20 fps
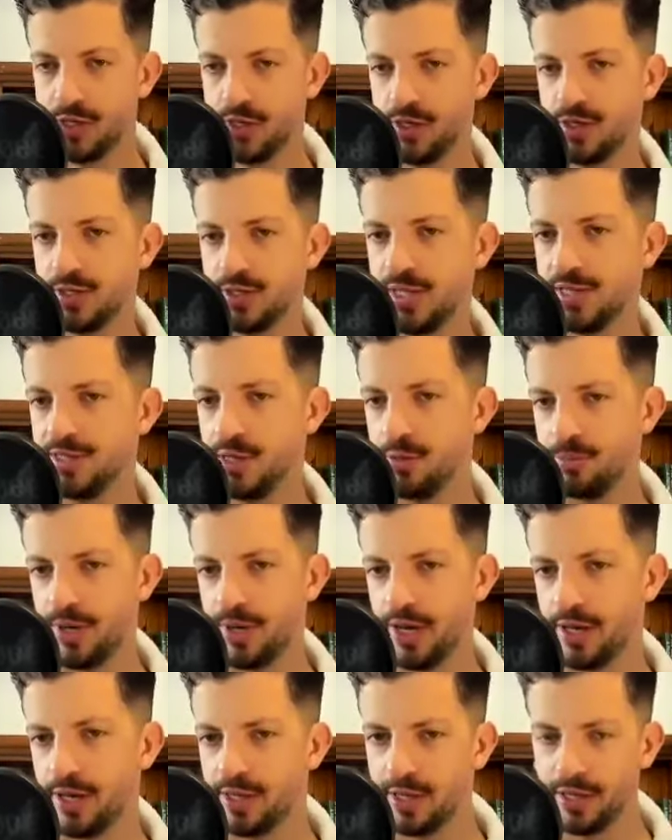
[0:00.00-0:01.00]
it is. Let's
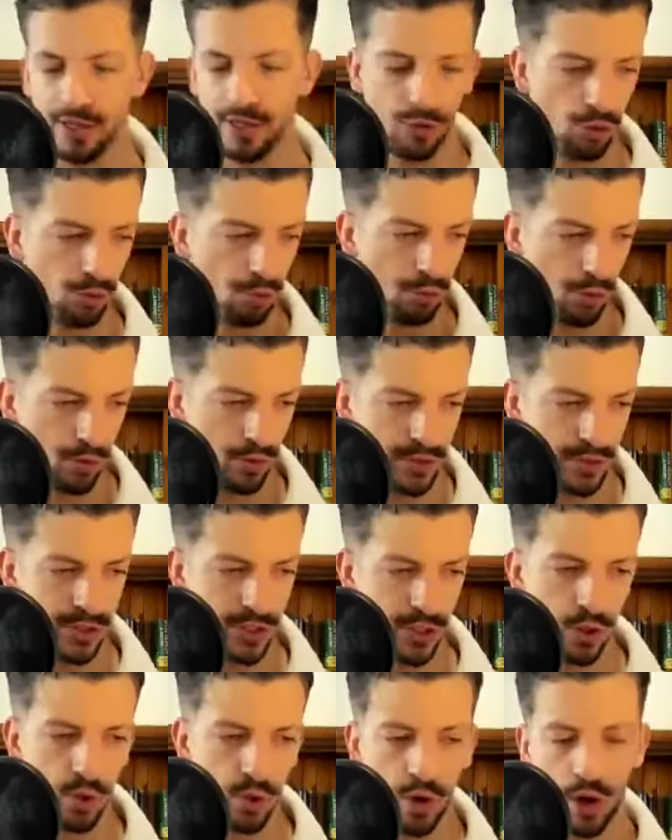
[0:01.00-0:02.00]
unpack that a little more.
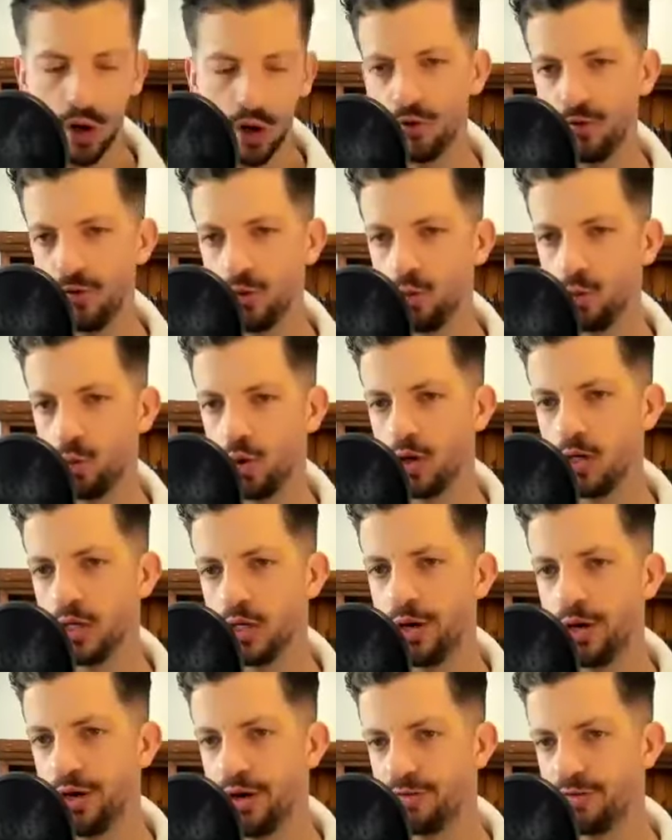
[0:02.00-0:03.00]
So over what
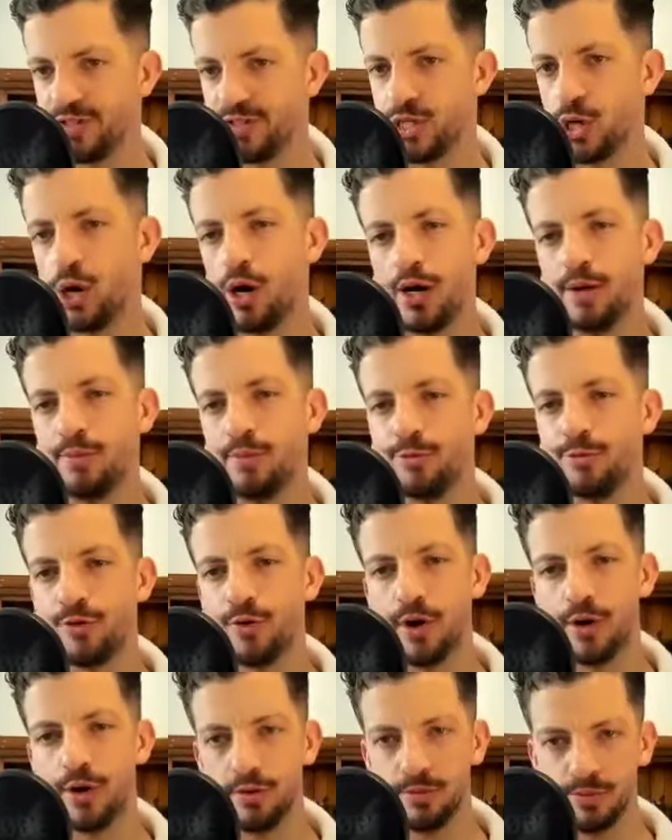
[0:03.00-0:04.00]
kind of time
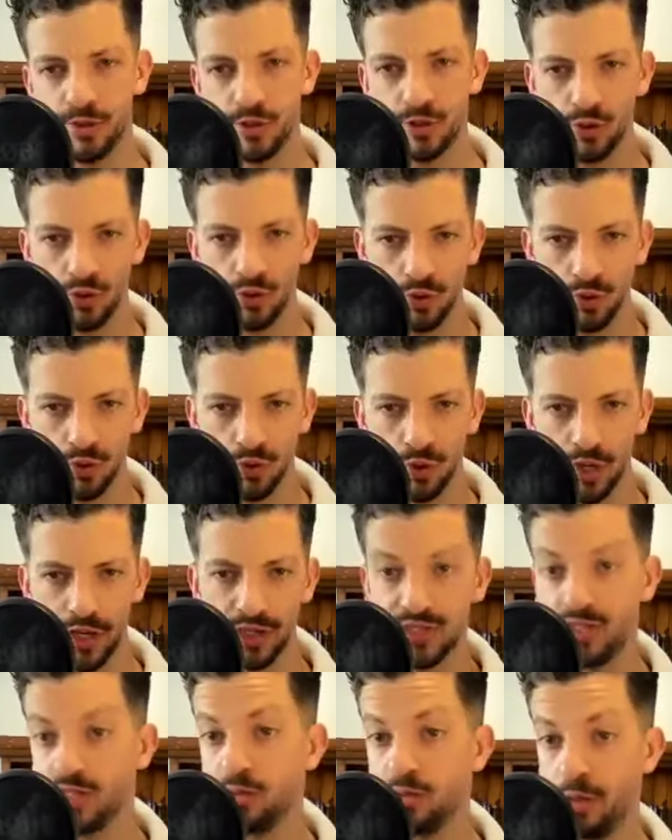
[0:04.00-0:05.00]
frames are you
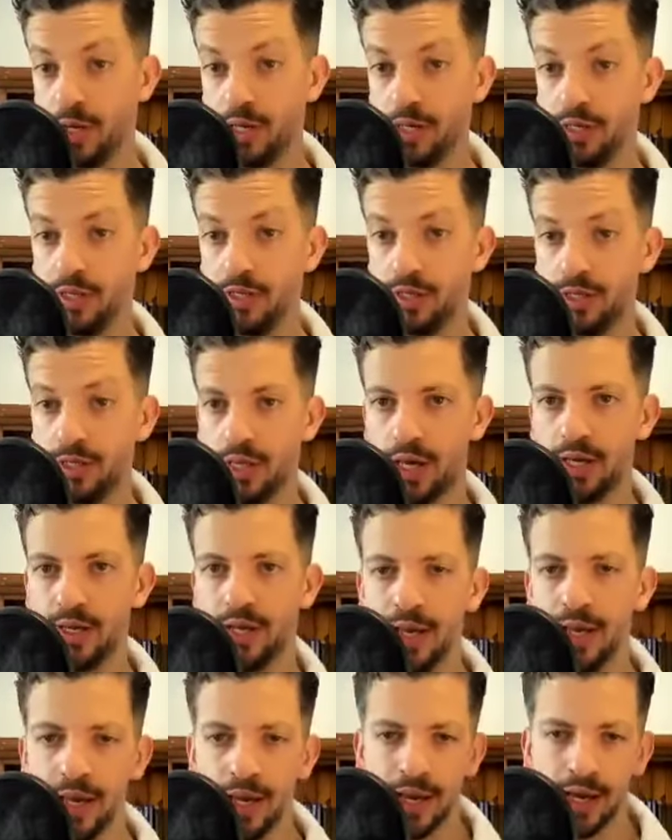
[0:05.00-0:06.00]
estimating that?
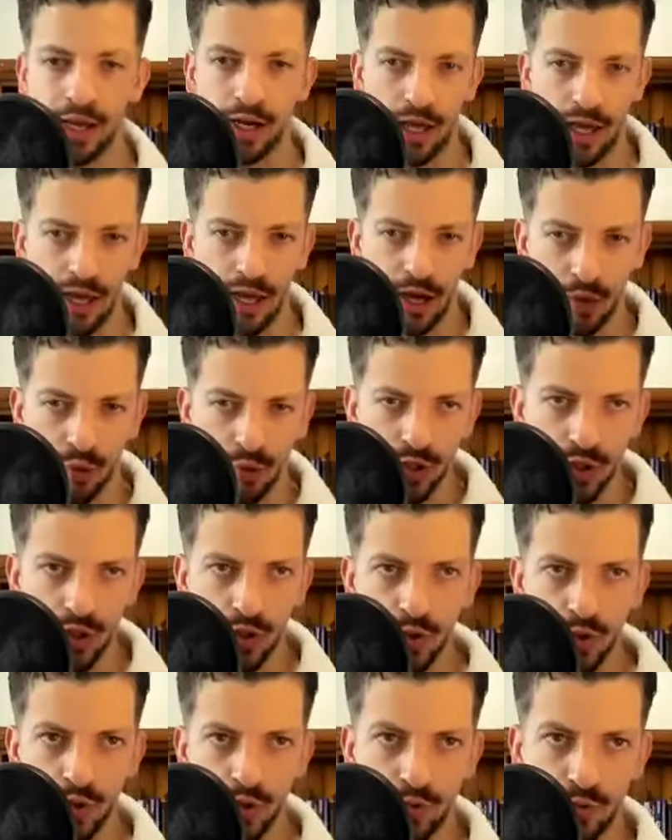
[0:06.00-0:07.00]
And how are
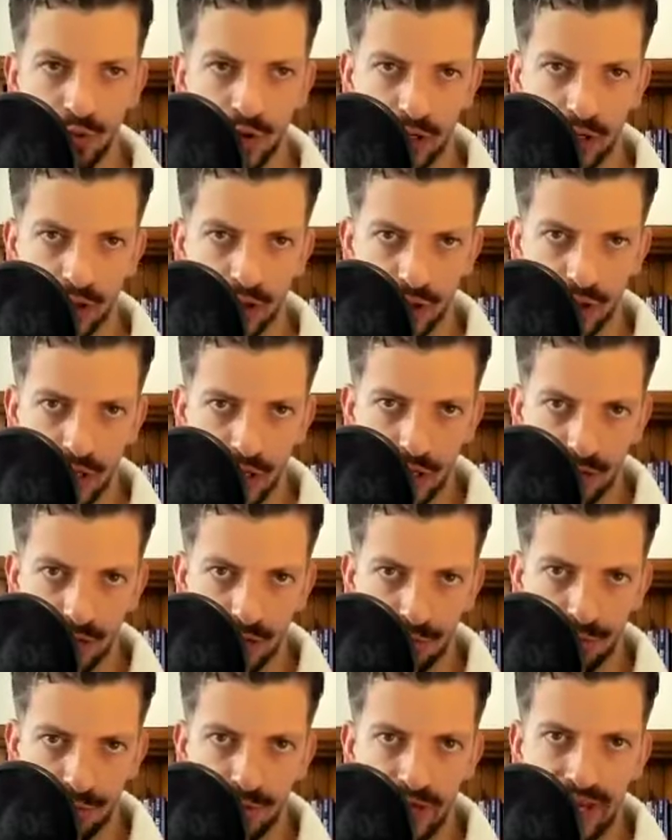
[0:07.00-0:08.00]
you factoring
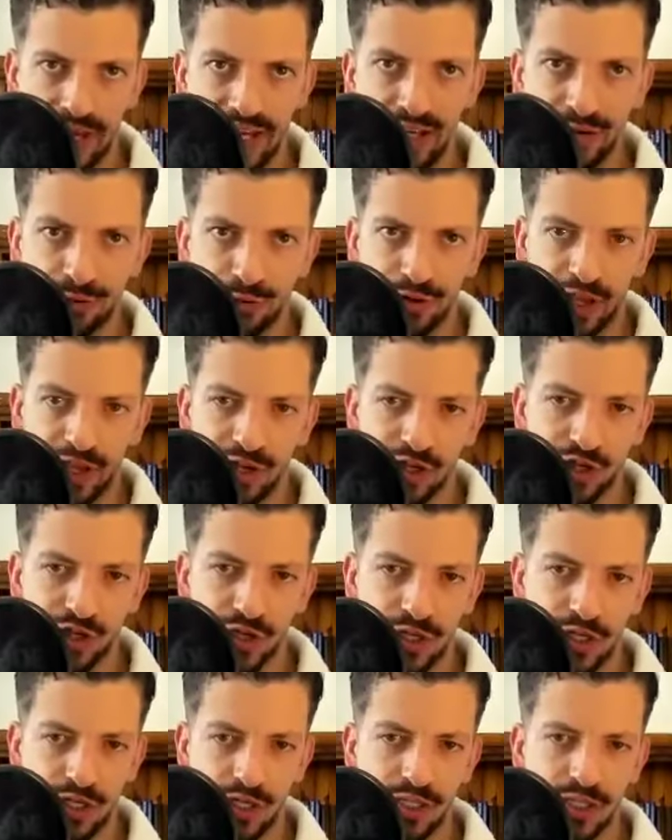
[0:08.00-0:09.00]
in
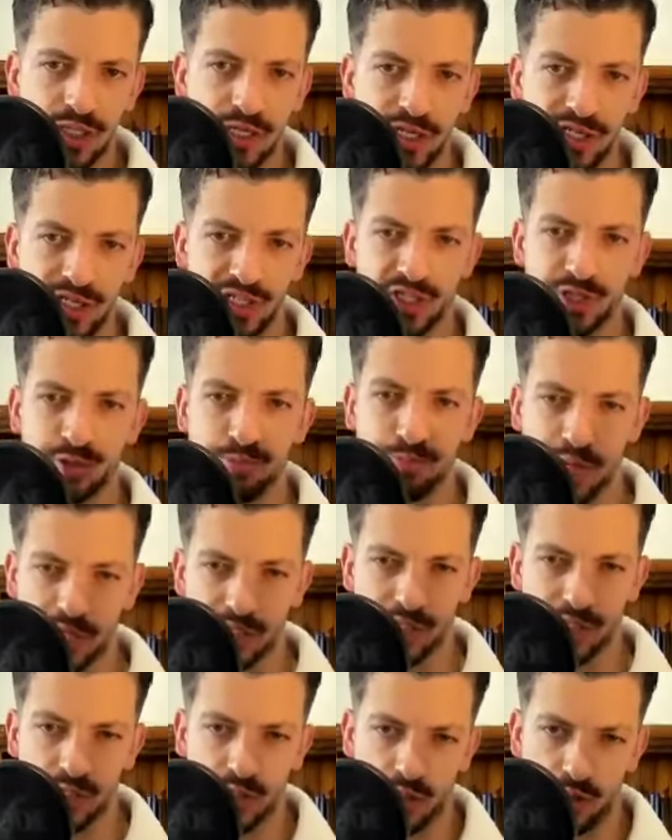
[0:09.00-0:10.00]
inflation into the
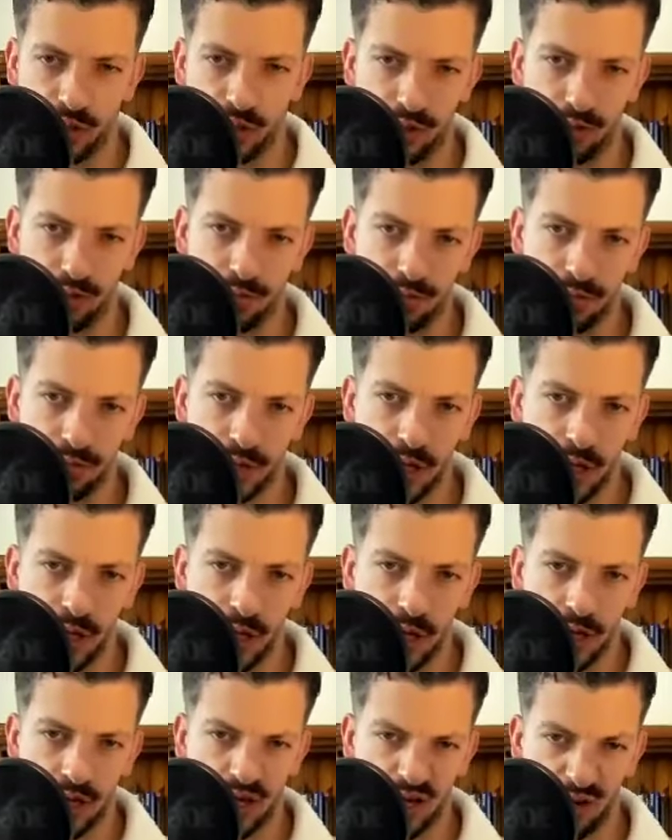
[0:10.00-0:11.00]
expense column
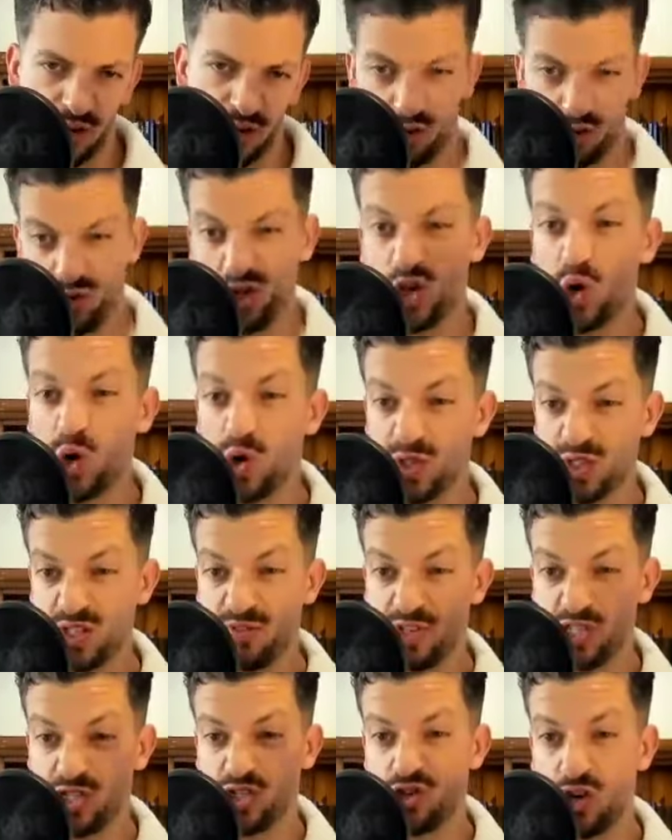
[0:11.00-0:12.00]
or the cost of
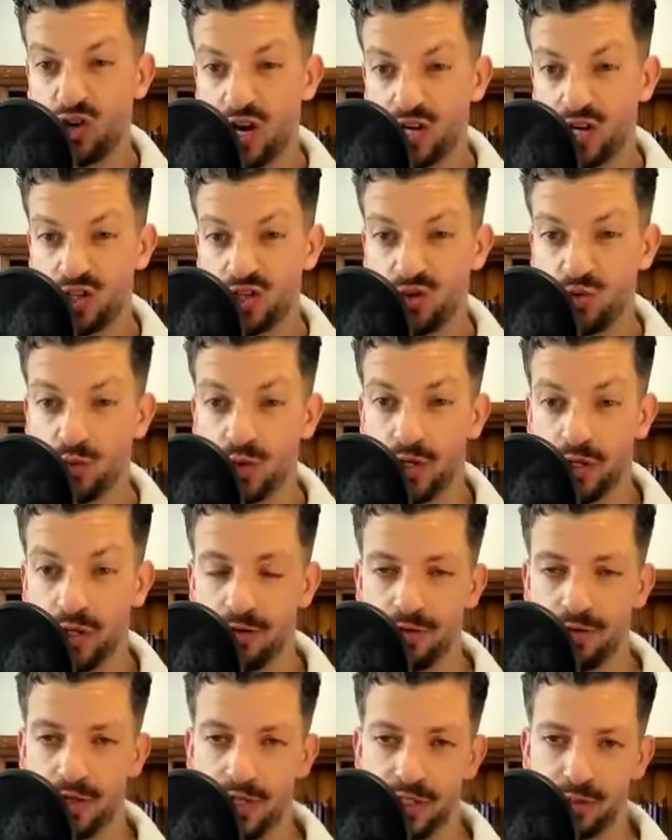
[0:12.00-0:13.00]
extraction really
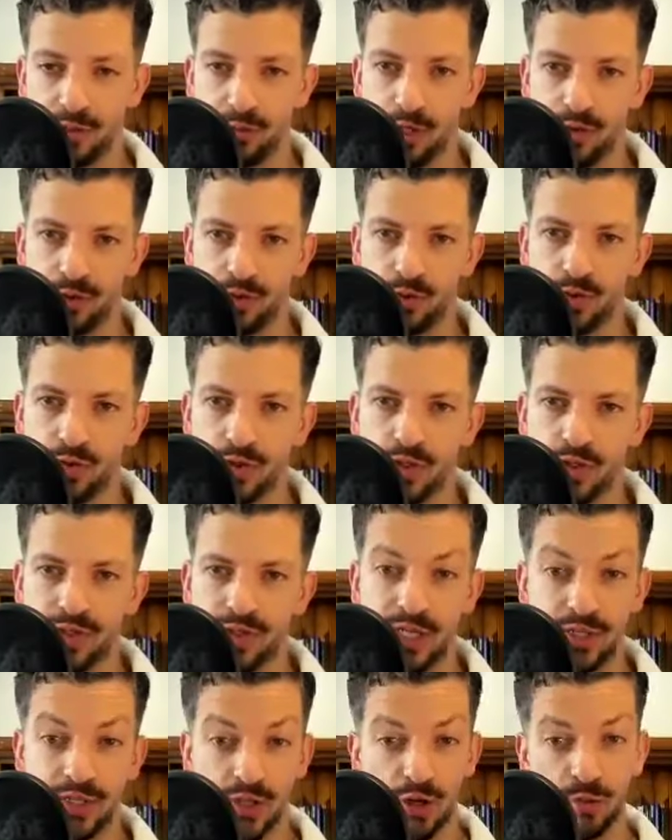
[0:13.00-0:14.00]
for these metals? Because
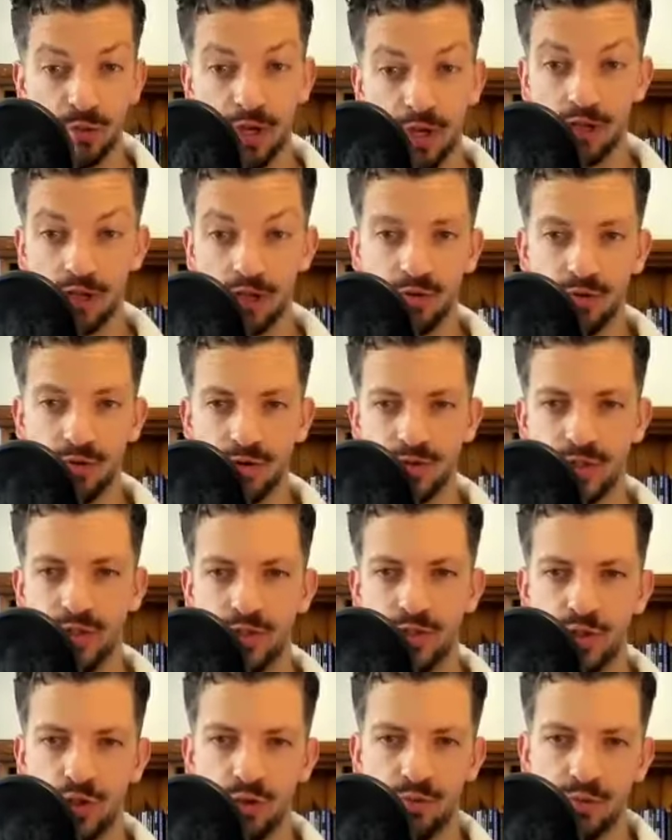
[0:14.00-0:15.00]
that's going to make a difference in
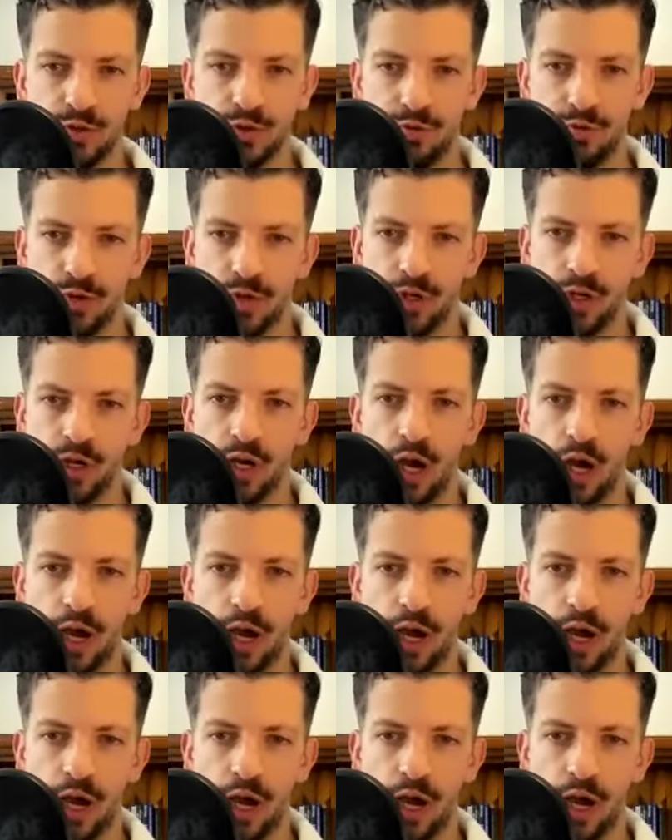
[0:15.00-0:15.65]
terms of the